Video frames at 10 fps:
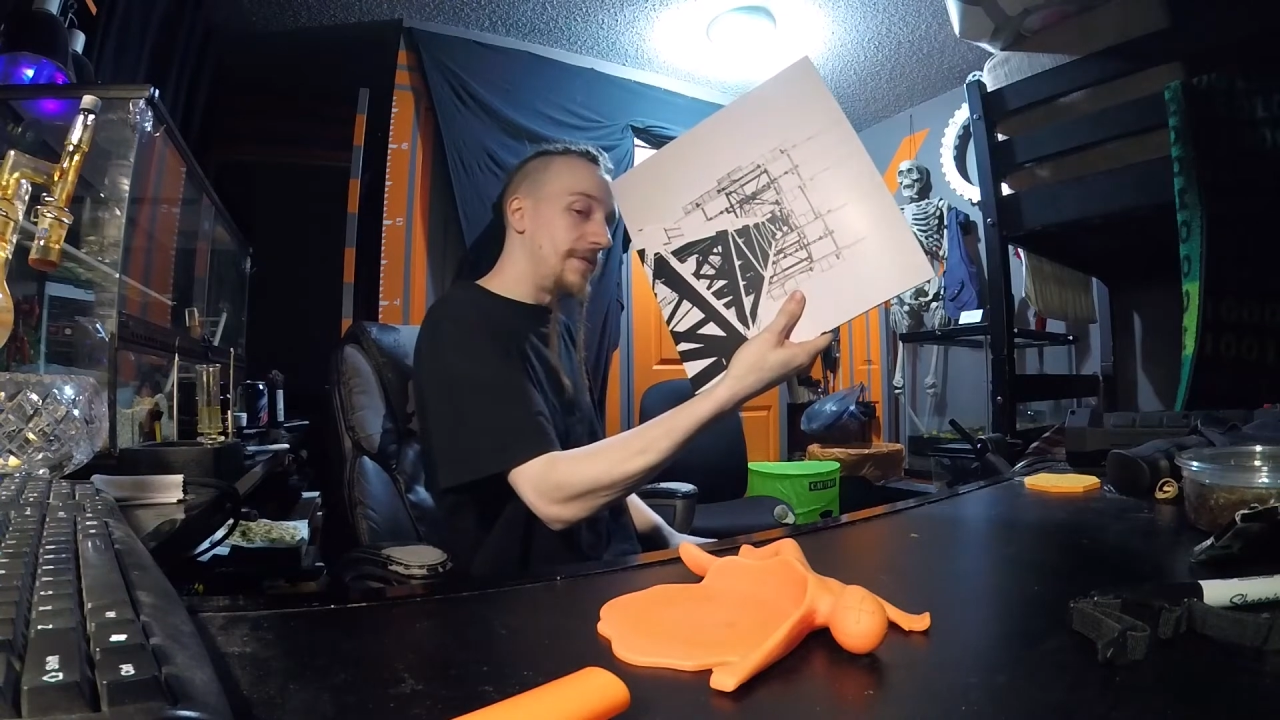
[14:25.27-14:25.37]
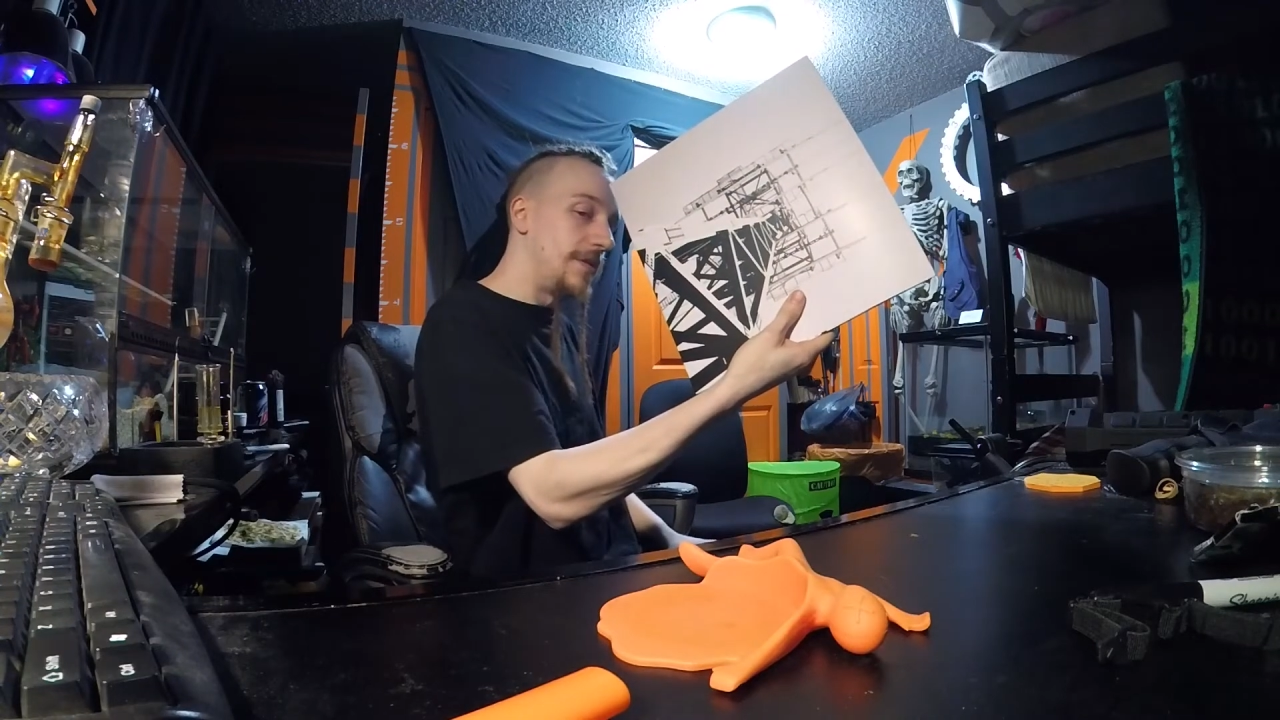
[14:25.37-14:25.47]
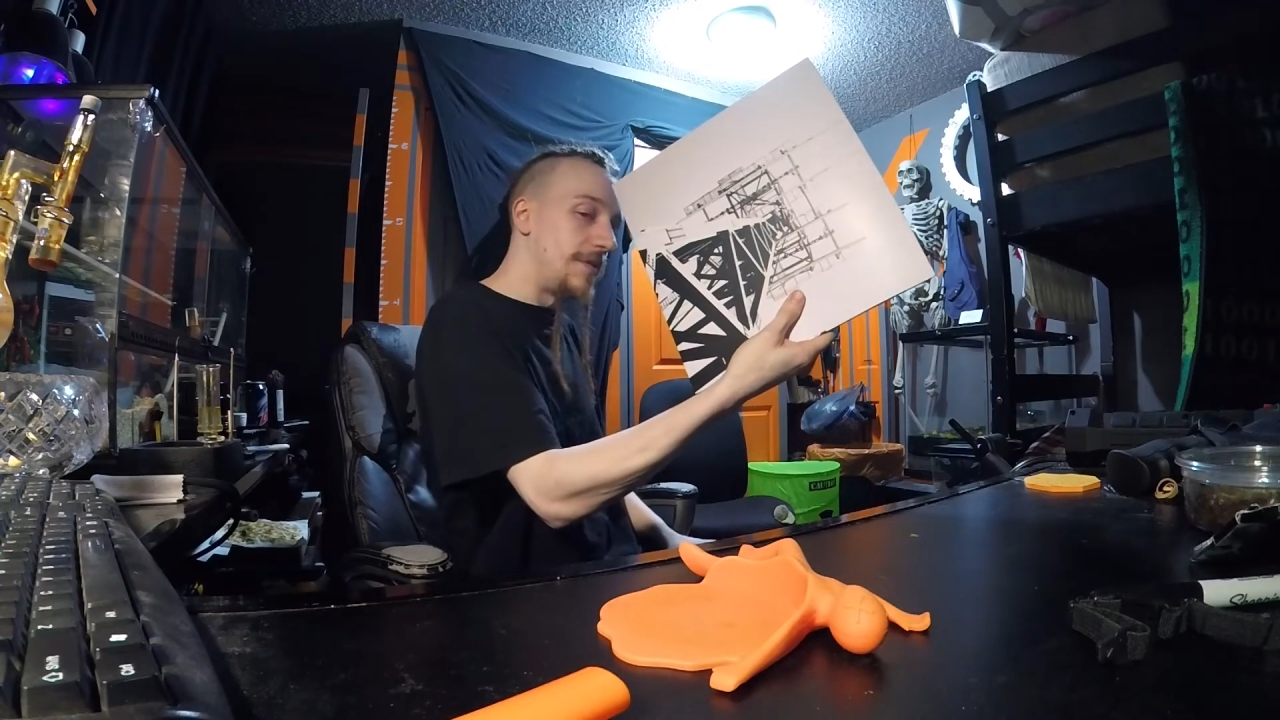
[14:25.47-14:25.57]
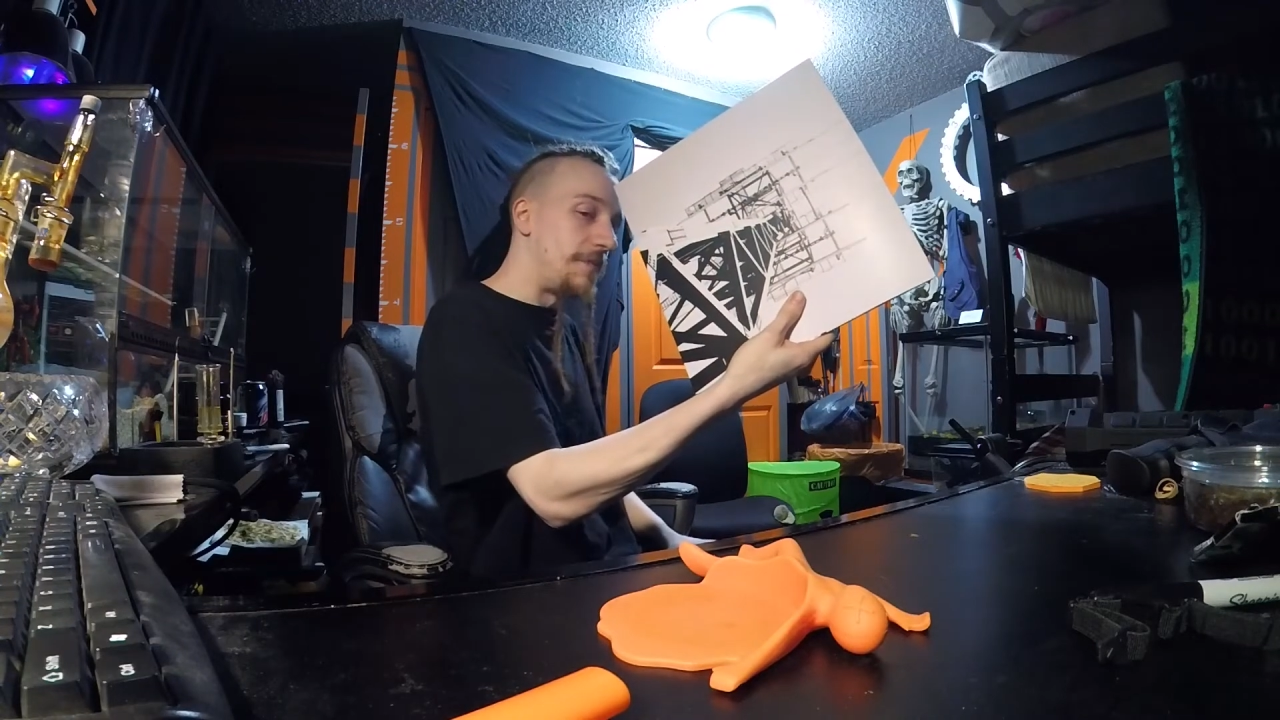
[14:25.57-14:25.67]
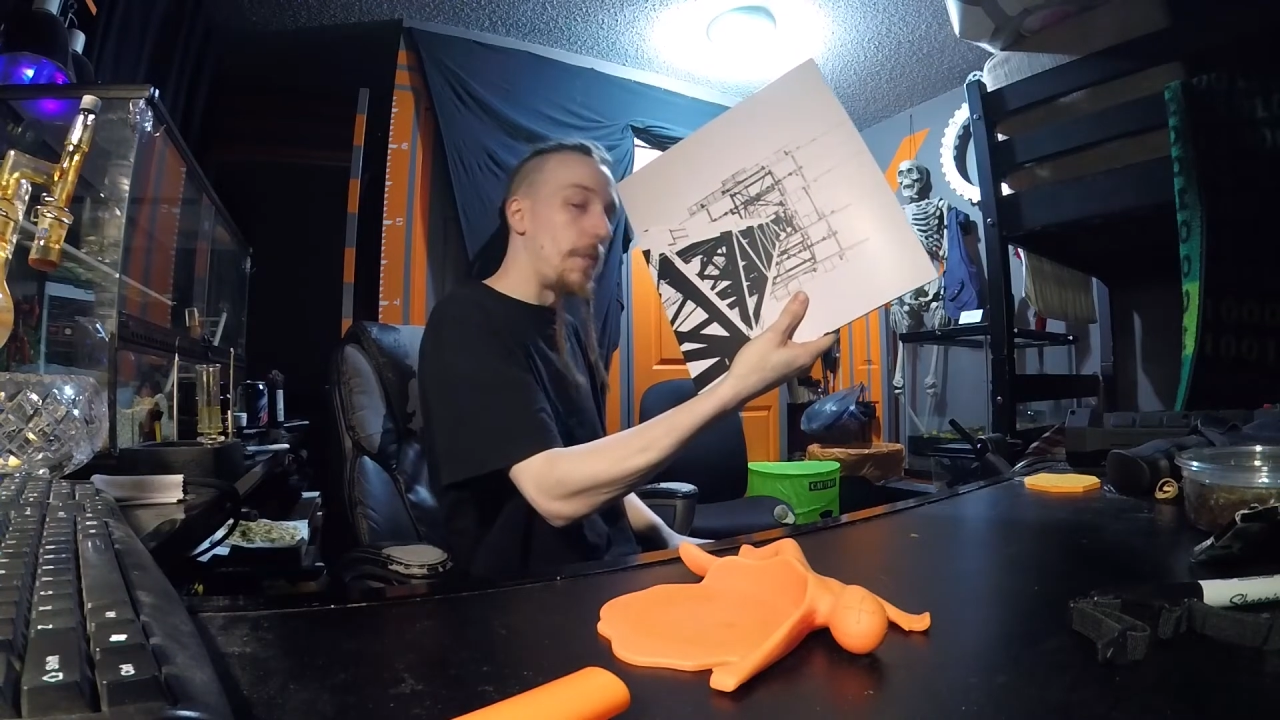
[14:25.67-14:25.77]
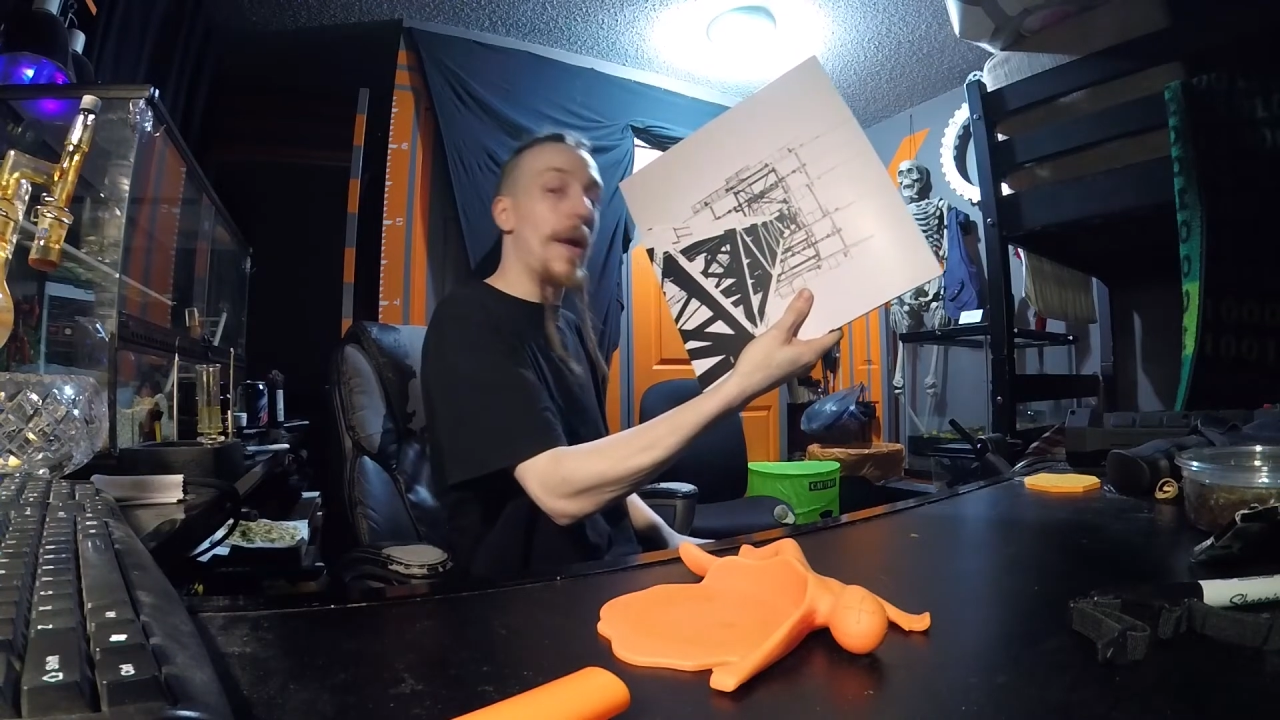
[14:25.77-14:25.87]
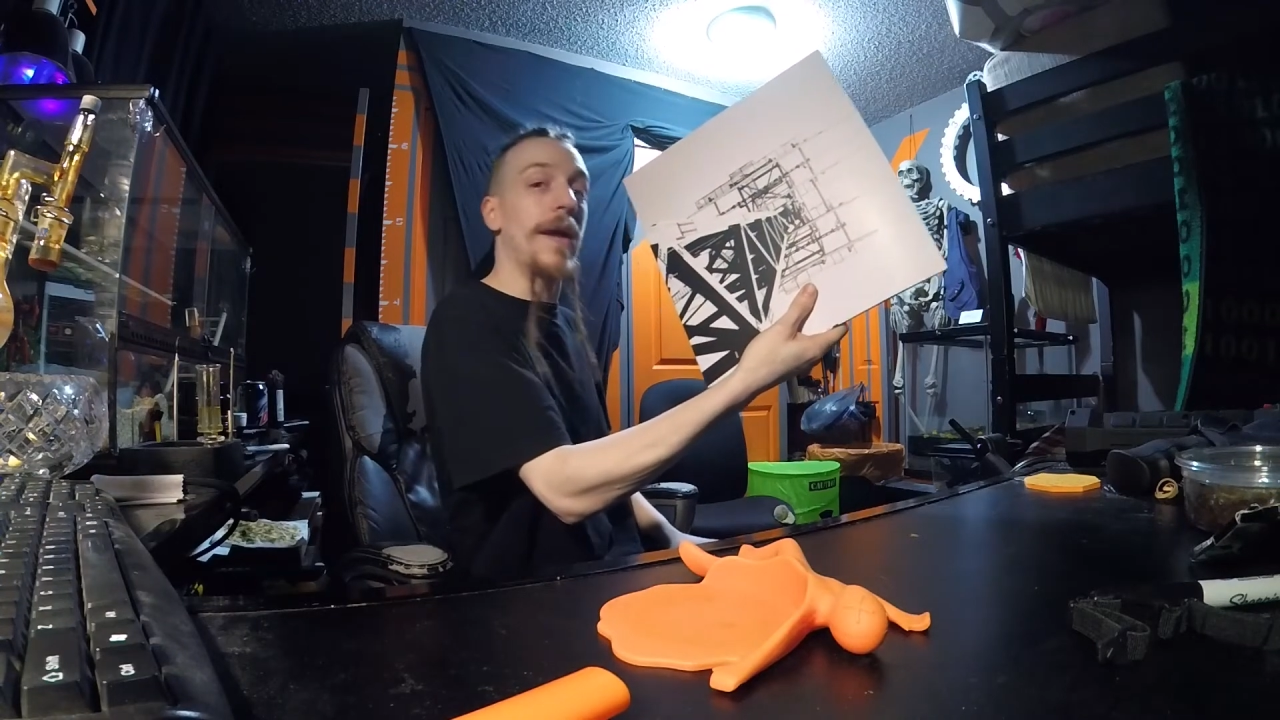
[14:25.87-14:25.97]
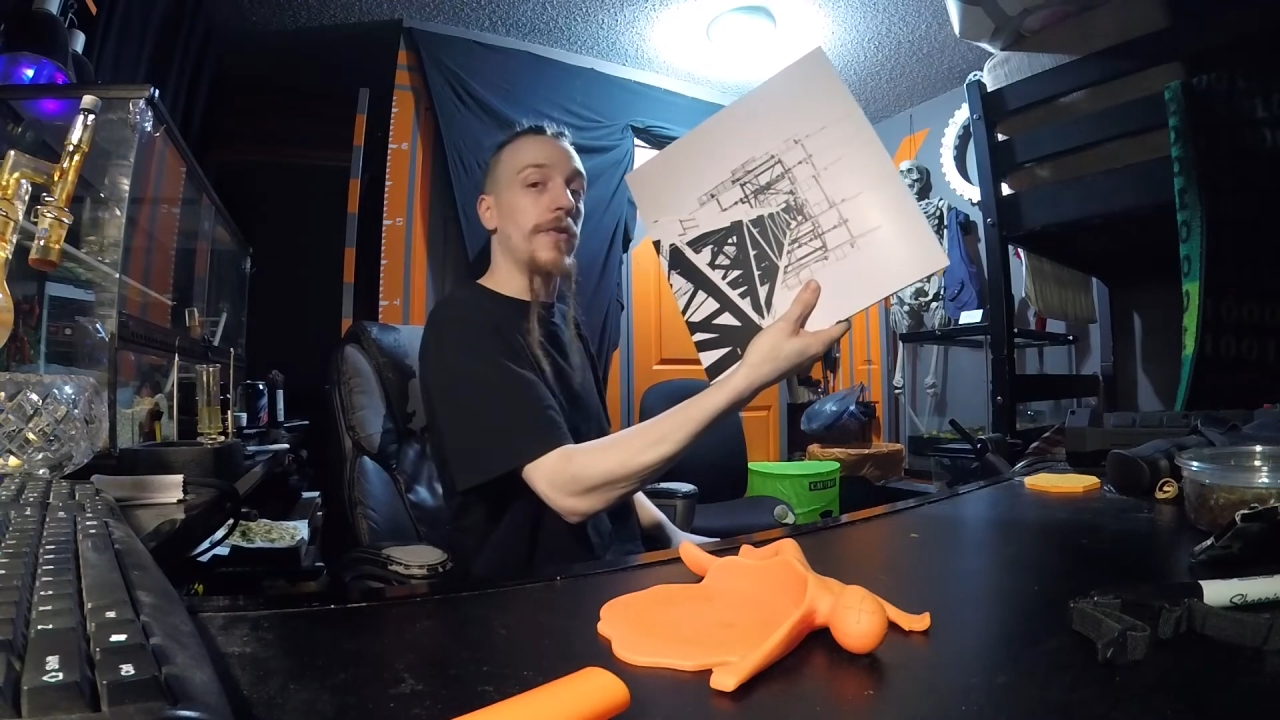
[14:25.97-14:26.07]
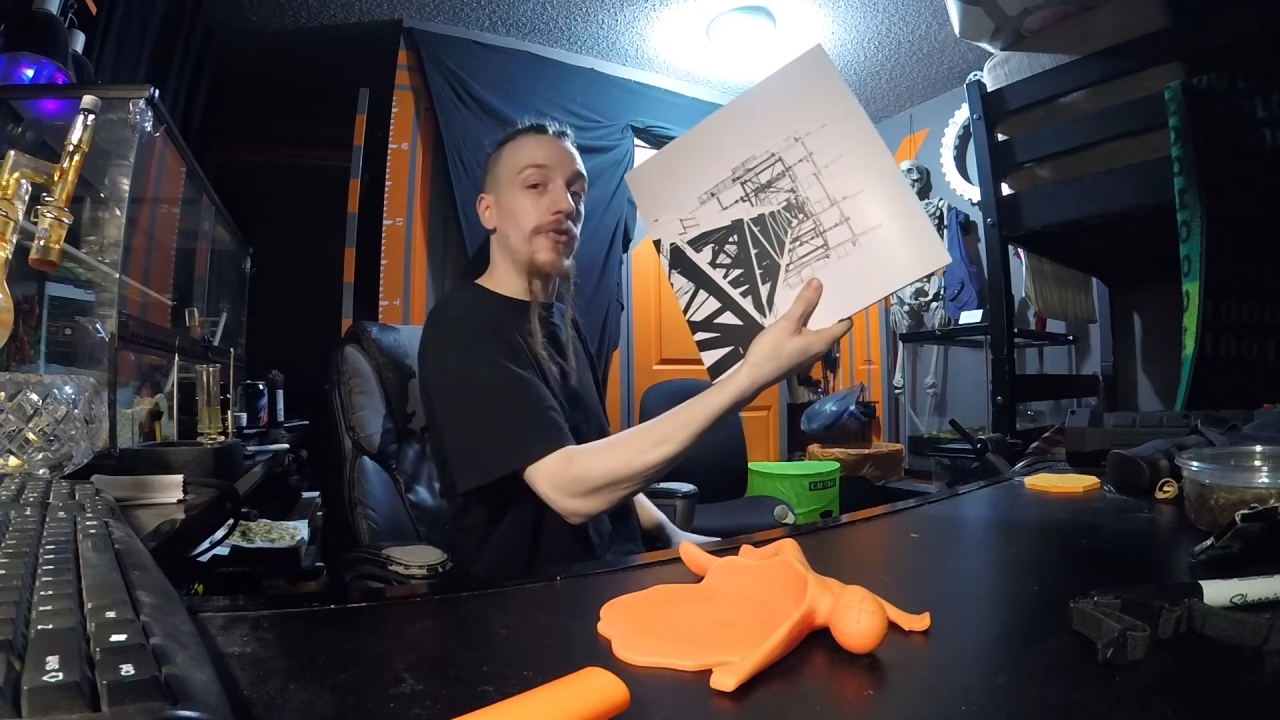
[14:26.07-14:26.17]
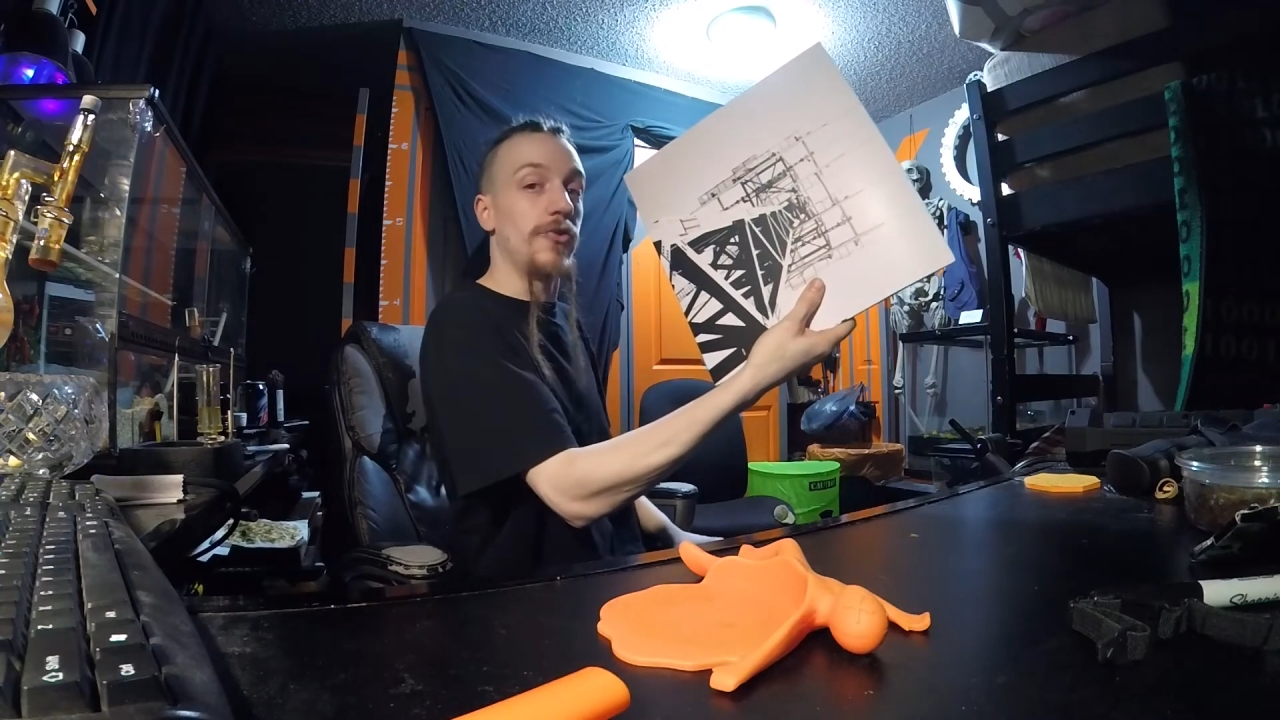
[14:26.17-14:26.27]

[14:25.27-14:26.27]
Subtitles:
of Wax